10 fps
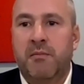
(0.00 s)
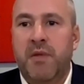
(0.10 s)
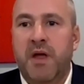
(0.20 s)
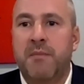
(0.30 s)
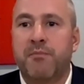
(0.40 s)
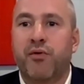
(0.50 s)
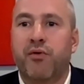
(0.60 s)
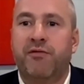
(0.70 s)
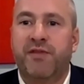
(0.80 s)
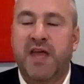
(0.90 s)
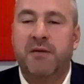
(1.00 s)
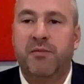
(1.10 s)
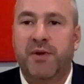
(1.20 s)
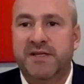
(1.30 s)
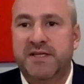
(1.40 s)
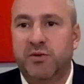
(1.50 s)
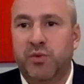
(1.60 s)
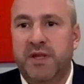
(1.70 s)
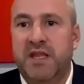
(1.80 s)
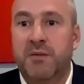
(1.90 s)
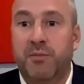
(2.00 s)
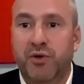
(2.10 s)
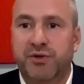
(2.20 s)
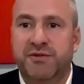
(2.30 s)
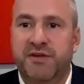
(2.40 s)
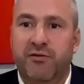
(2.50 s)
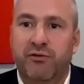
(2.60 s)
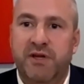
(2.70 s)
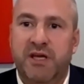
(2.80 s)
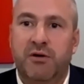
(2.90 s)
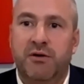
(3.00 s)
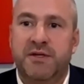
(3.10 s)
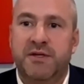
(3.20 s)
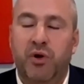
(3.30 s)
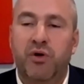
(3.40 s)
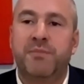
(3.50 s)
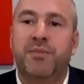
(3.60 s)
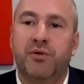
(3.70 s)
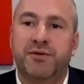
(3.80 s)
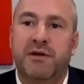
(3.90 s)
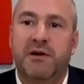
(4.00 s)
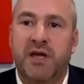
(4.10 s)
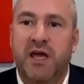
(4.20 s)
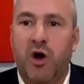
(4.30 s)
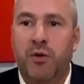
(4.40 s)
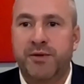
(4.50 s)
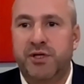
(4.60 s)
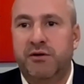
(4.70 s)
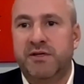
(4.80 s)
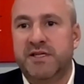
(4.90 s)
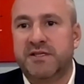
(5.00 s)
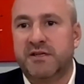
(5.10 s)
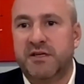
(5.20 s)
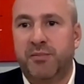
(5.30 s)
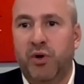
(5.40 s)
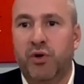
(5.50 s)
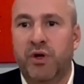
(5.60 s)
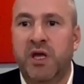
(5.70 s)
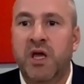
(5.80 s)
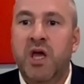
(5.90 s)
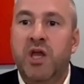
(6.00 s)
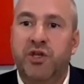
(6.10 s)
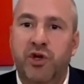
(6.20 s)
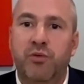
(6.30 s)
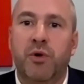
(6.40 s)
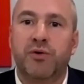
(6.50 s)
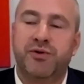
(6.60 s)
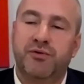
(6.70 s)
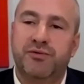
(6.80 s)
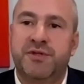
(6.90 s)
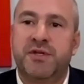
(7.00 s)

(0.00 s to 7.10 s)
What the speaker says: improve the capabilities within the modules they've already got deployed, but also looking at opportunities to deploy new modules